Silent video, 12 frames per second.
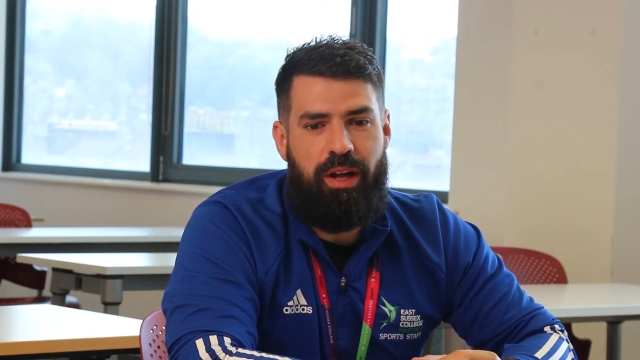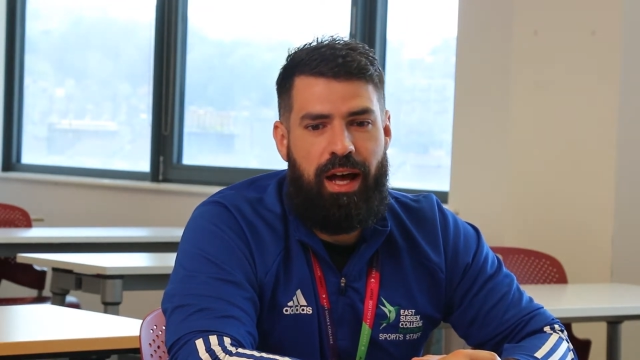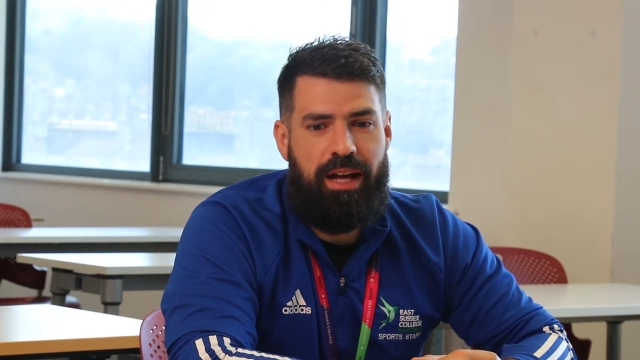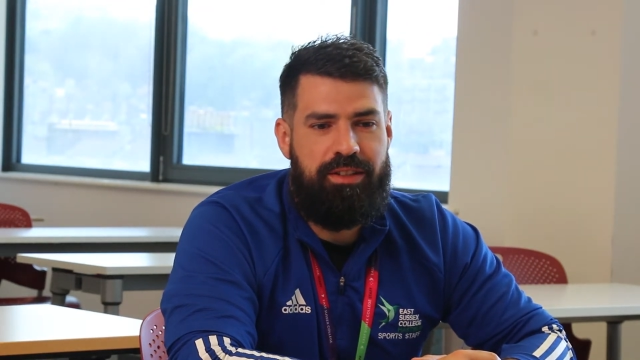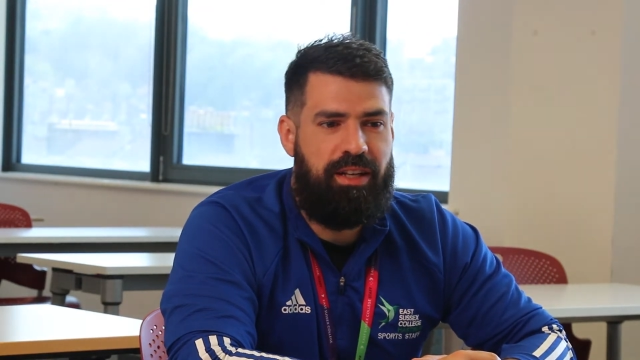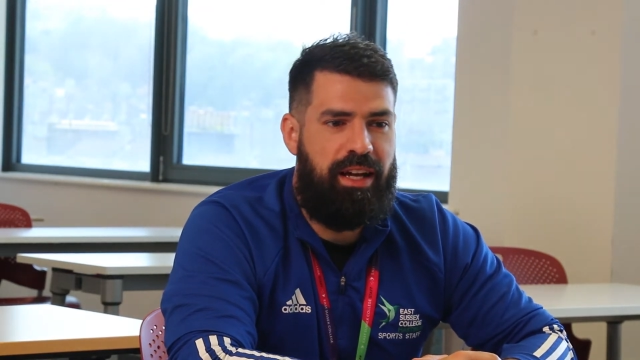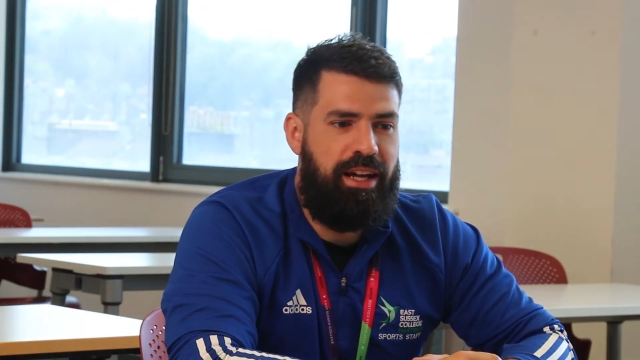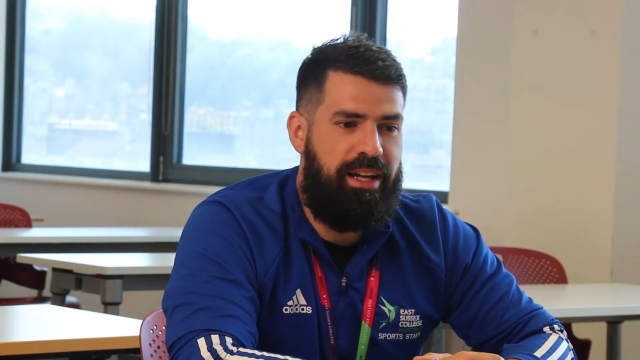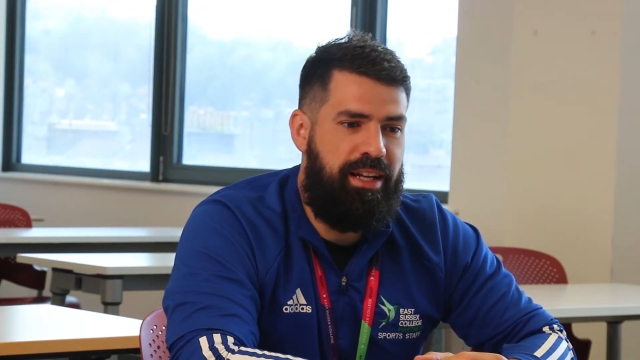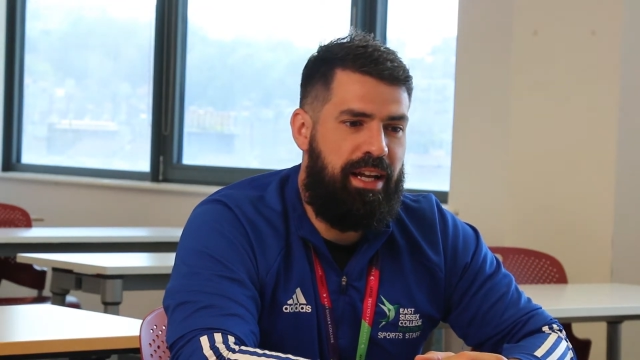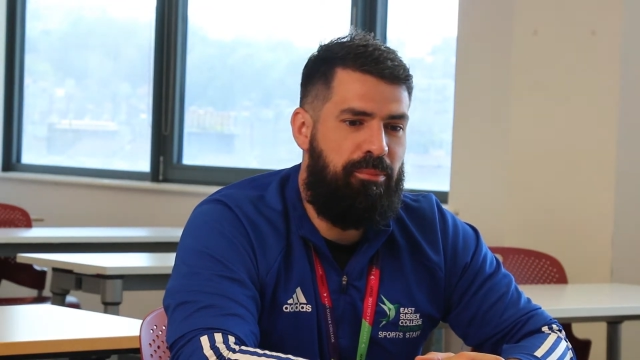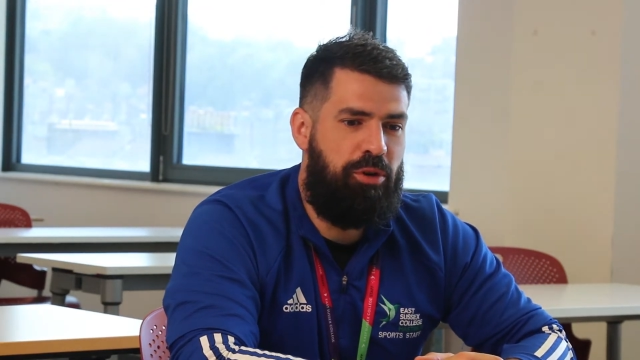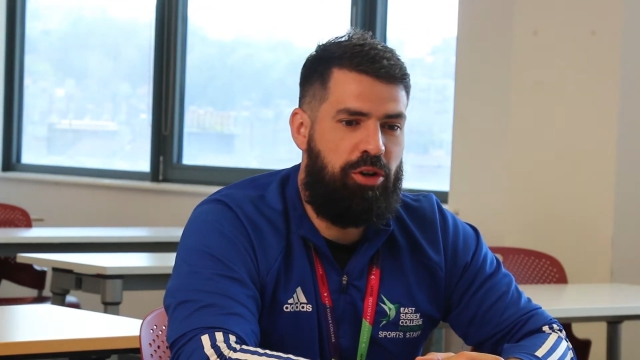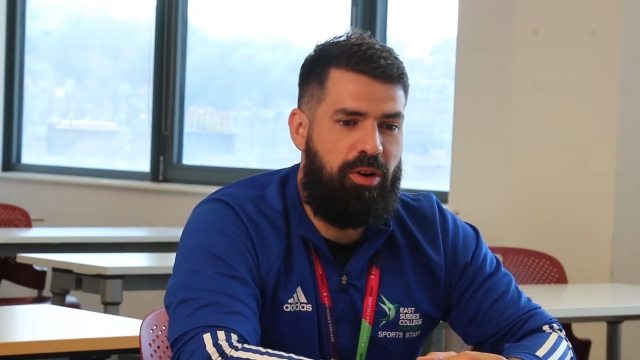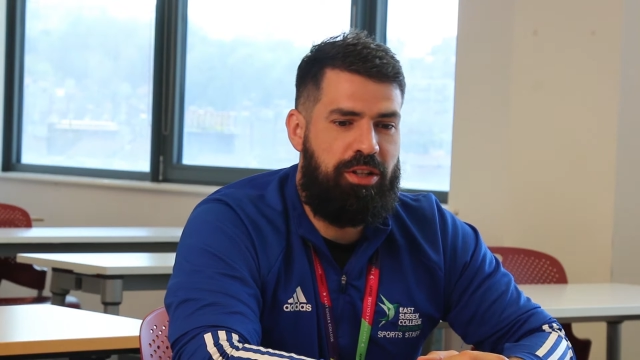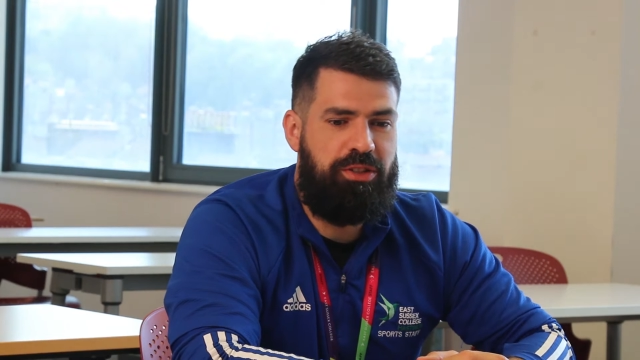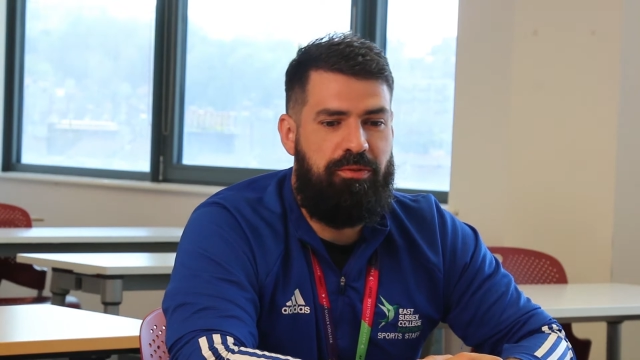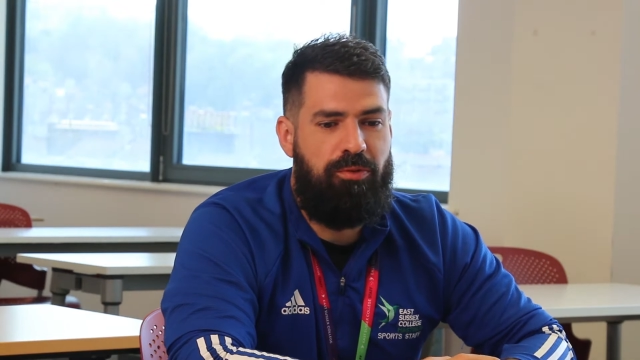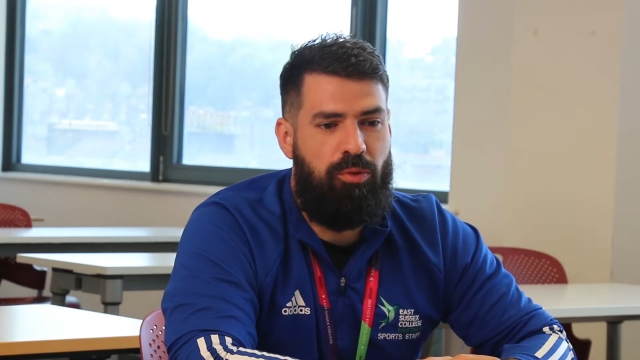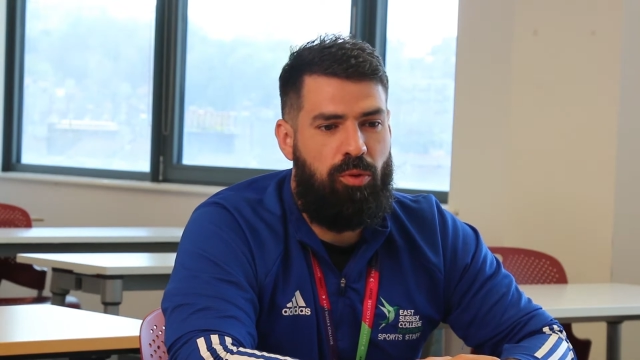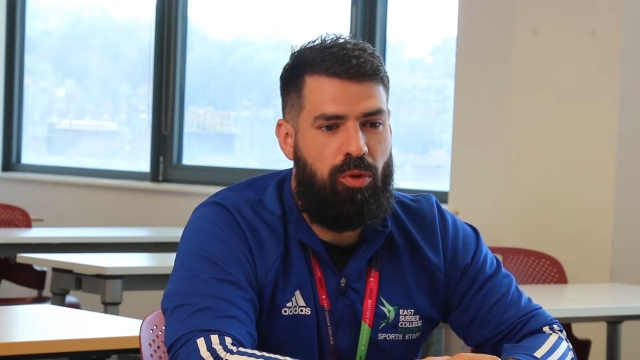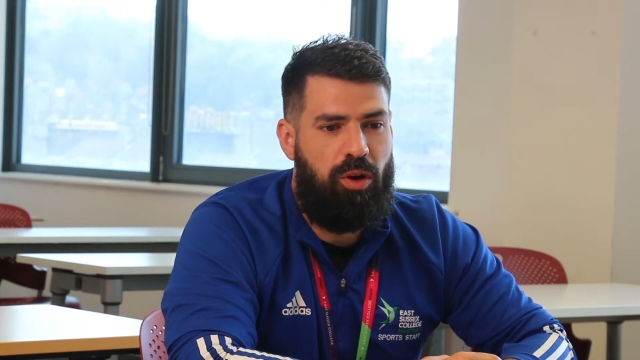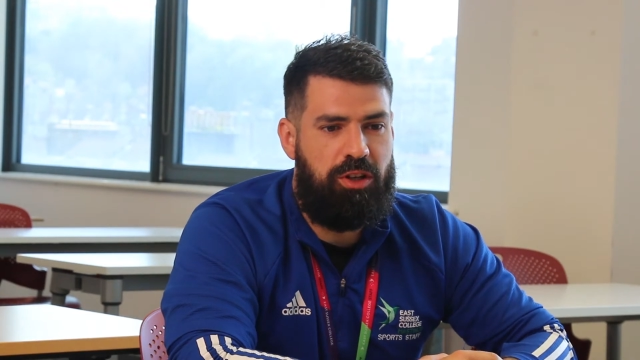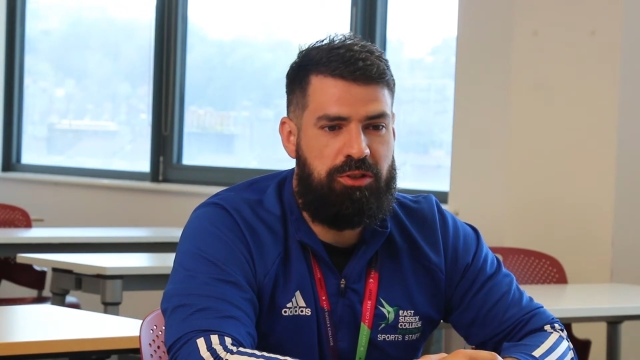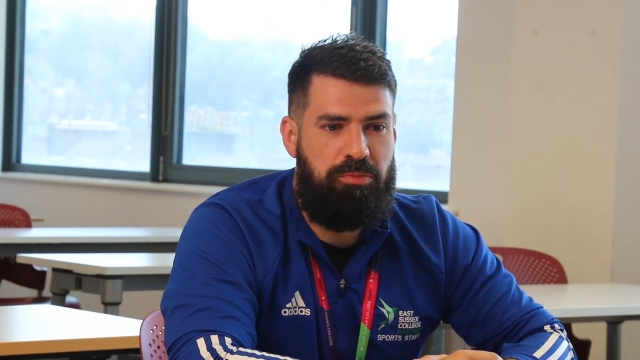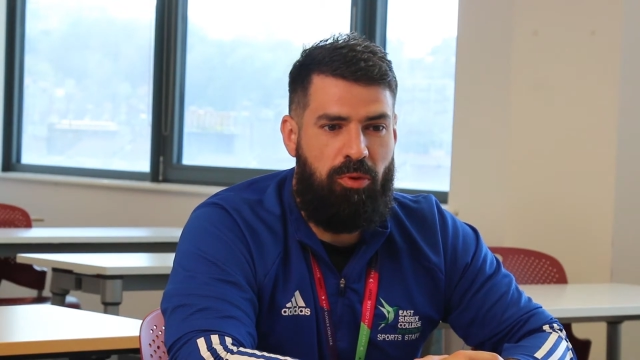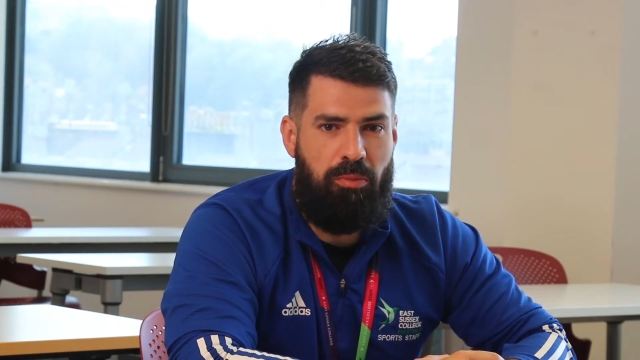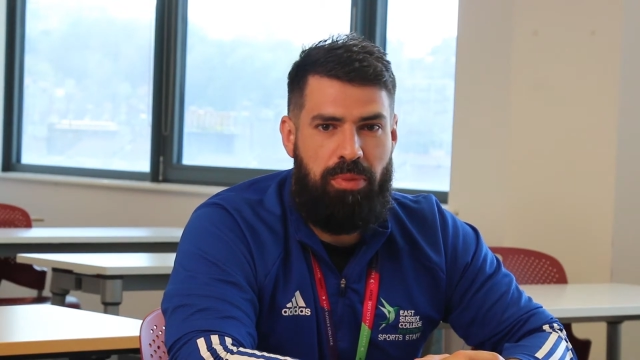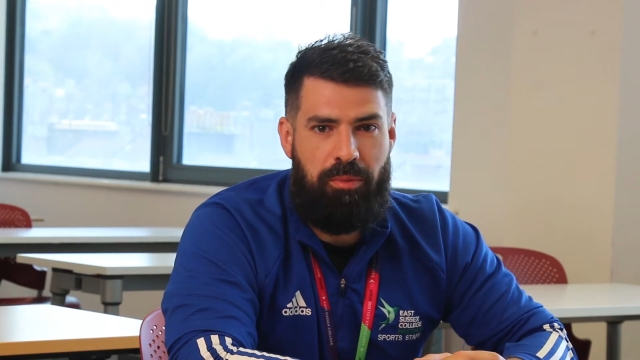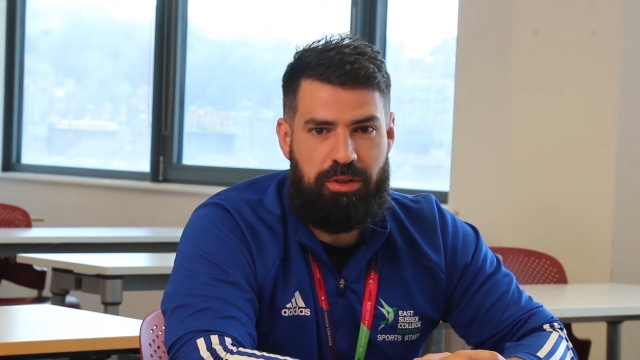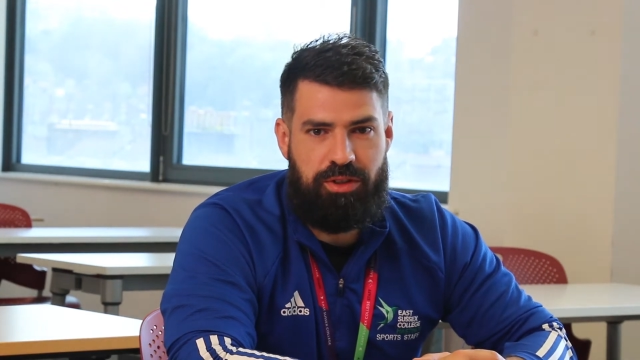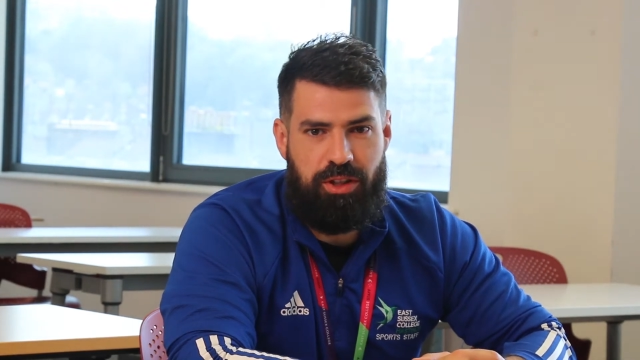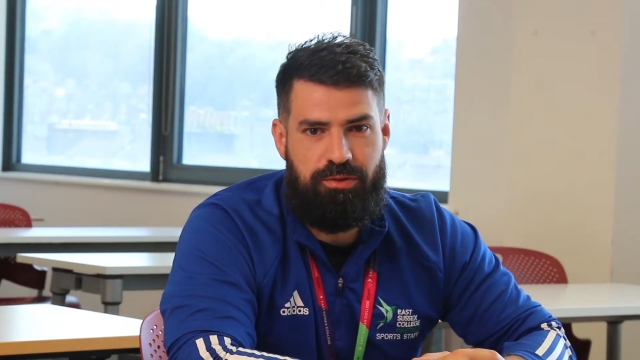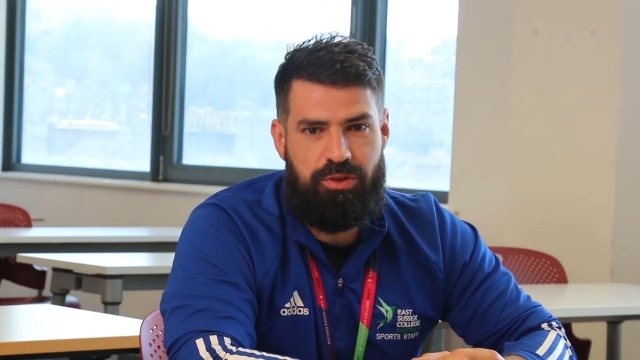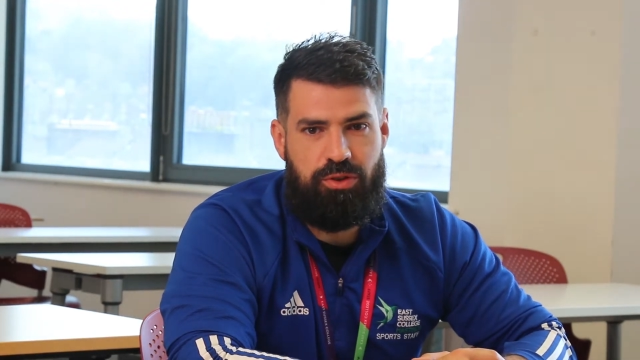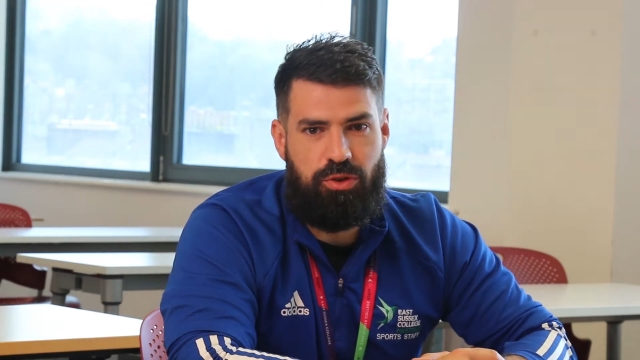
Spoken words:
as a progression for our Sport and Public Services